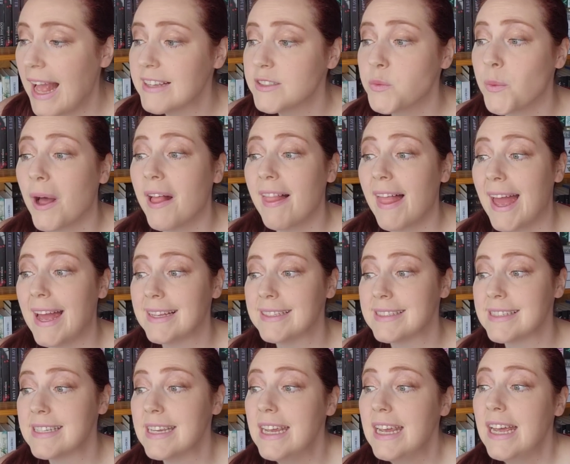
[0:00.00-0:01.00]
as well
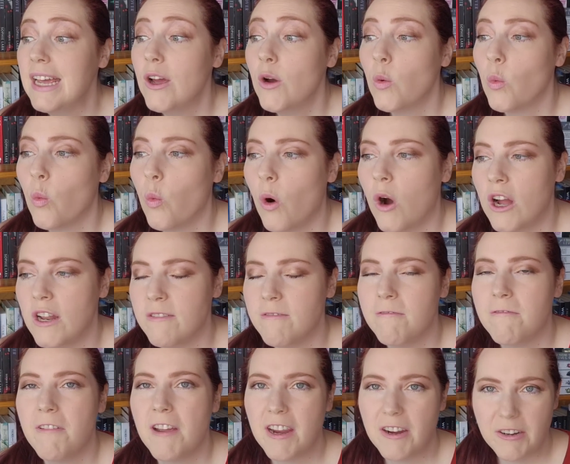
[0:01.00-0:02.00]
as
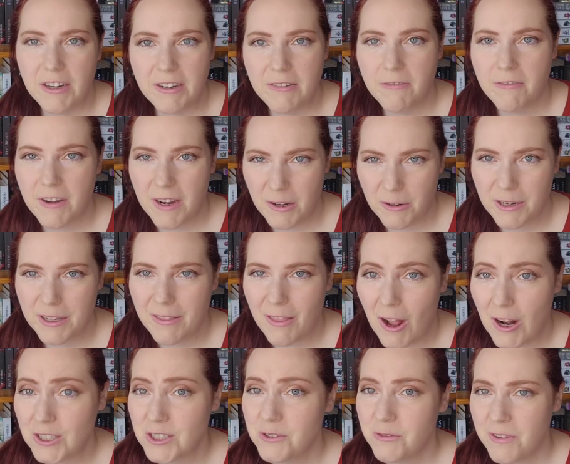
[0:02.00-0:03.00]
one very, very
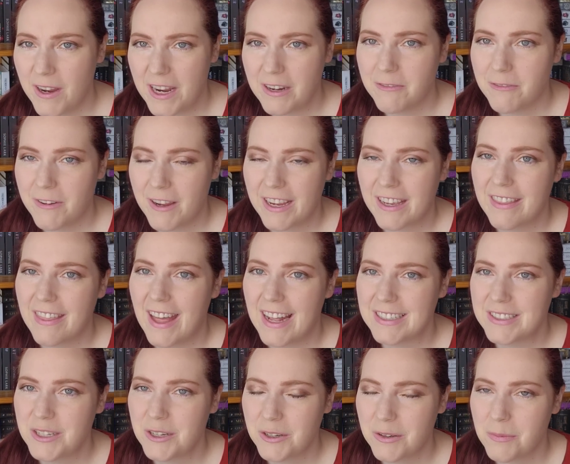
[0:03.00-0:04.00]
large fanfic
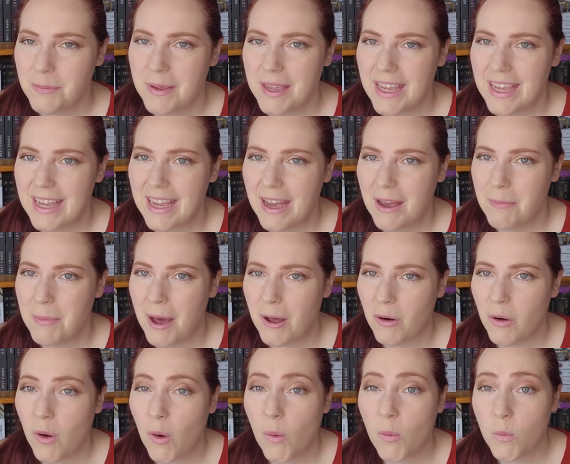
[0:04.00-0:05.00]
that took me
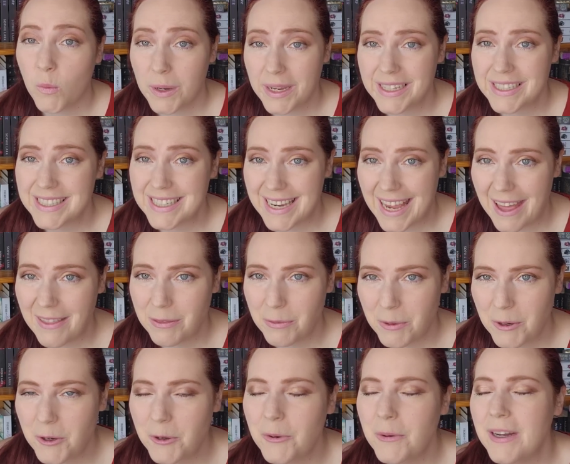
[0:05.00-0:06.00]
about a whole week to get
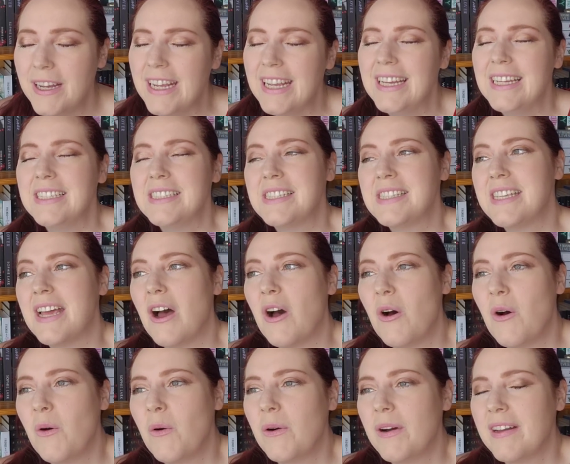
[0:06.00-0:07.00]
through.
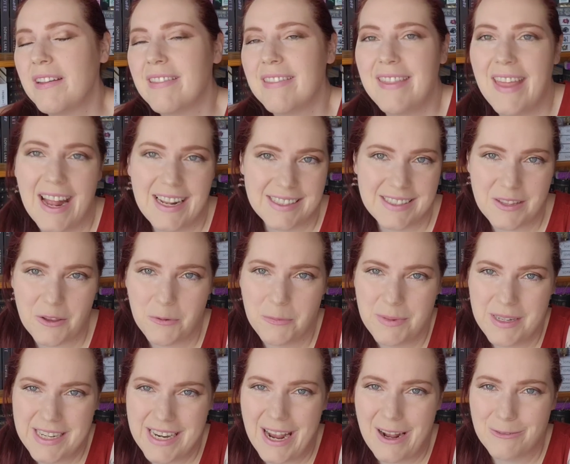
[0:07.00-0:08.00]
So that
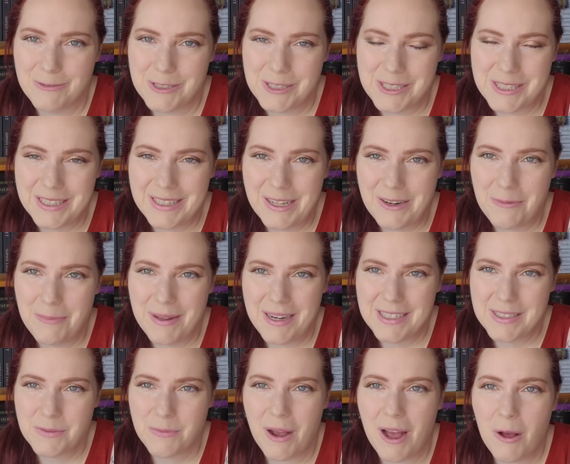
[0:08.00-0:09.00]
slowed me down just a little
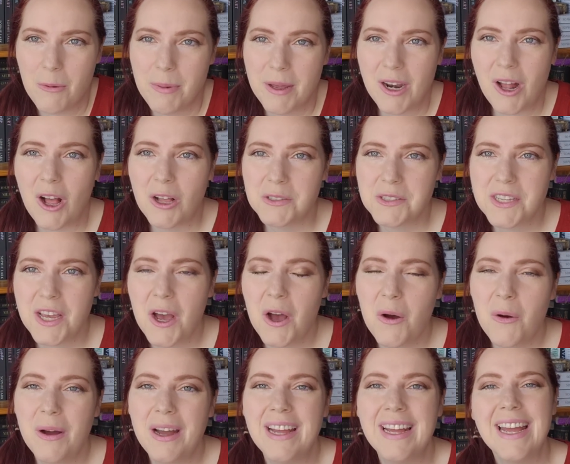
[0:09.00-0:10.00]
bit as well. But
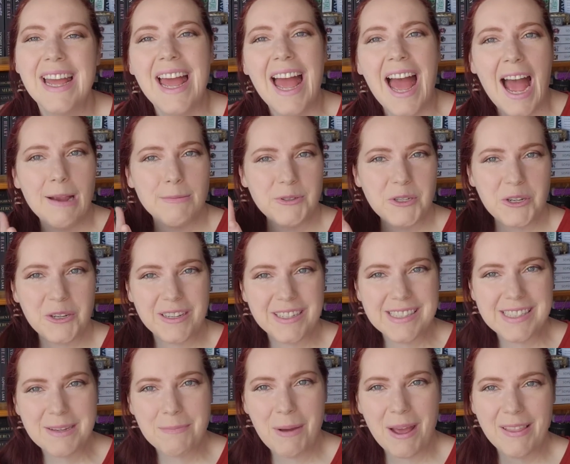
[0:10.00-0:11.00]
also, I'm sure you
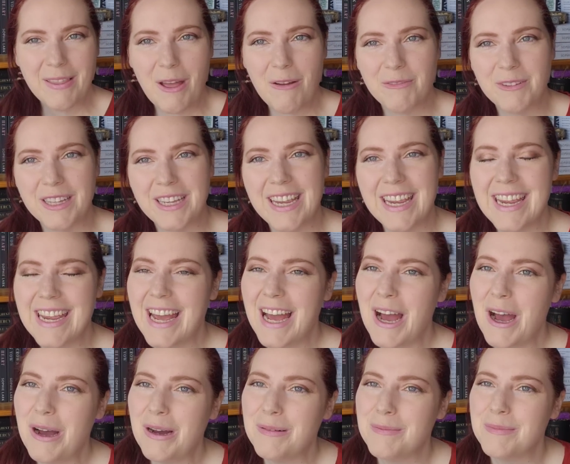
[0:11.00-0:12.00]
can see my lovely
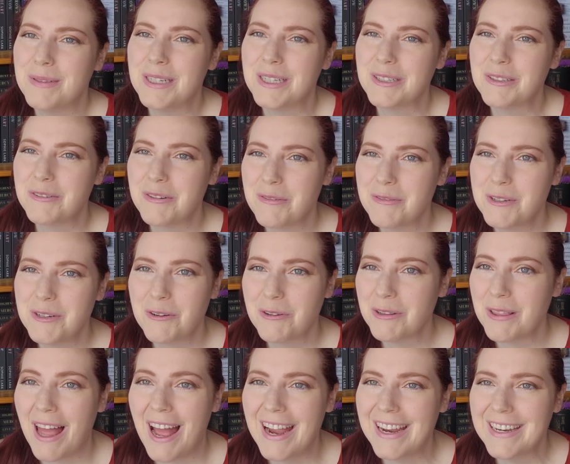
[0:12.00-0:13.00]
um,
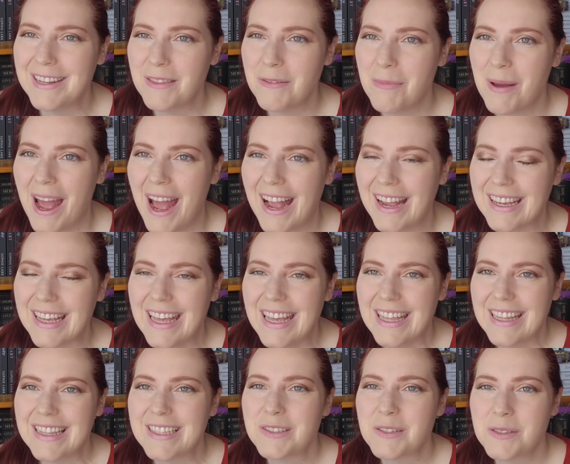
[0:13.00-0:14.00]
Gryffindor lion in the back.
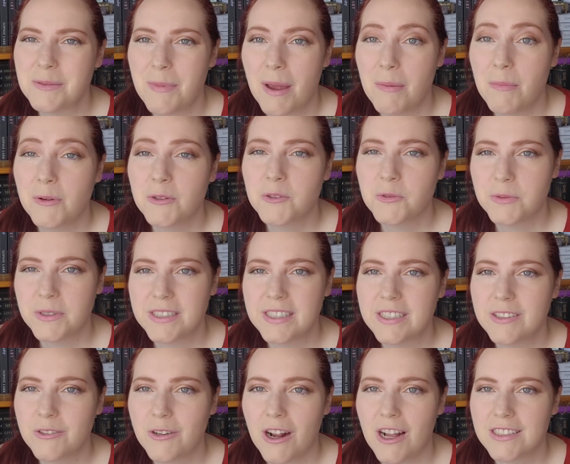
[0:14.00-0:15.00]
This is my most
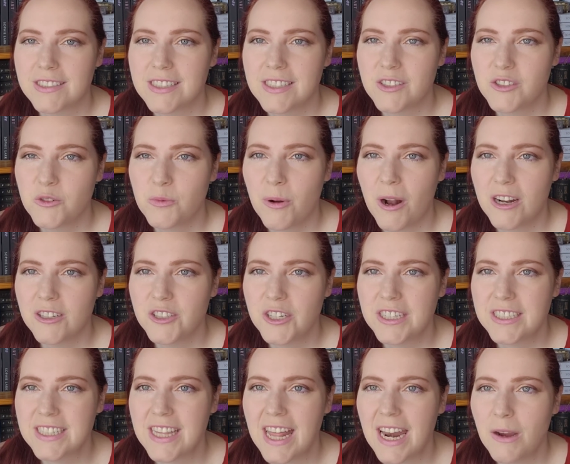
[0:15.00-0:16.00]
recent cross-stitch
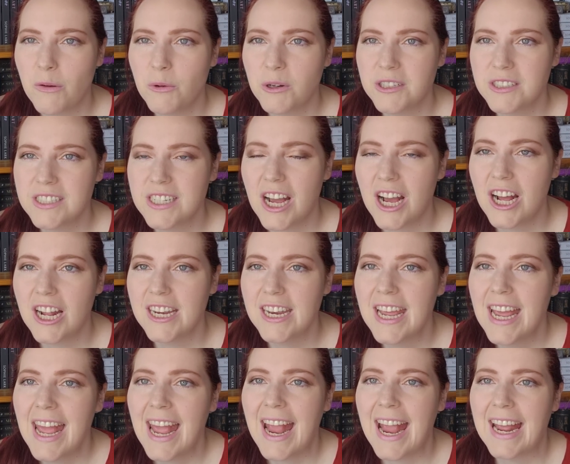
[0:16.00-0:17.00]
project that I worked
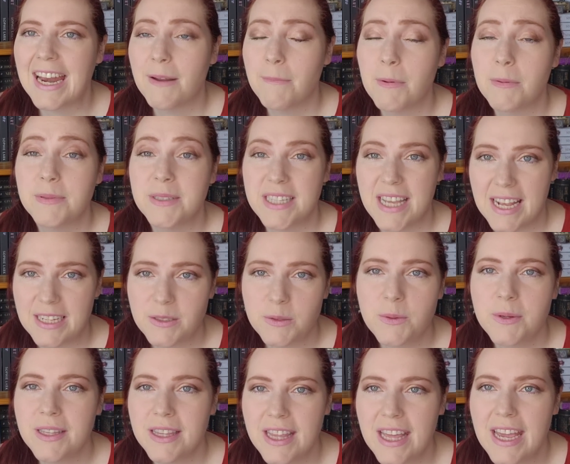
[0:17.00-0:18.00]
on, and I'm
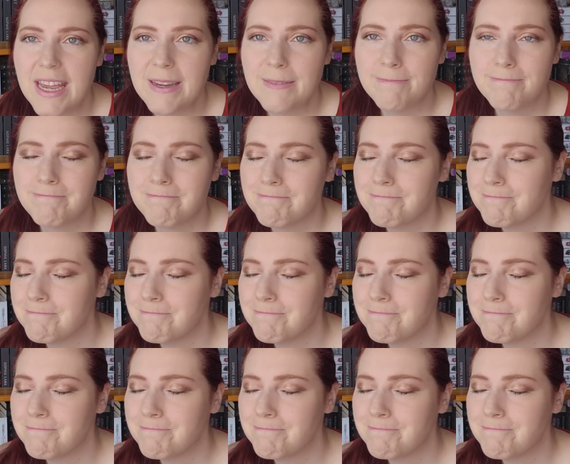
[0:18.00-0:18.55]
obsessed with it.